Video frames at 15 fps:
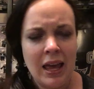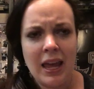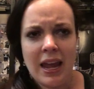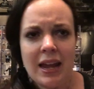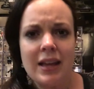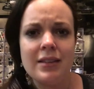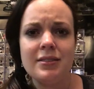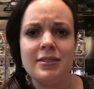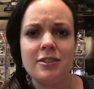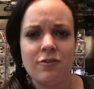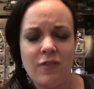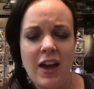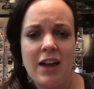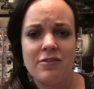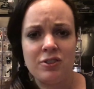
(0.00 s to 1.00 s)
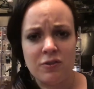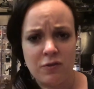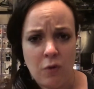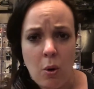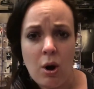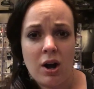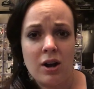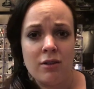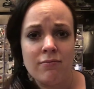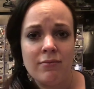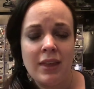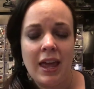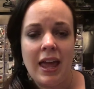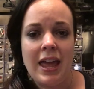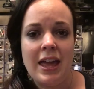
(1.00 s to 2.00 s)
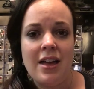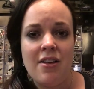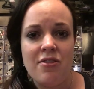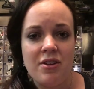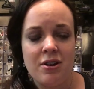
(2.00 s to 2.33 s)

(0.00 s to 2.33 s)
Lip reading: It gets to 5-4. And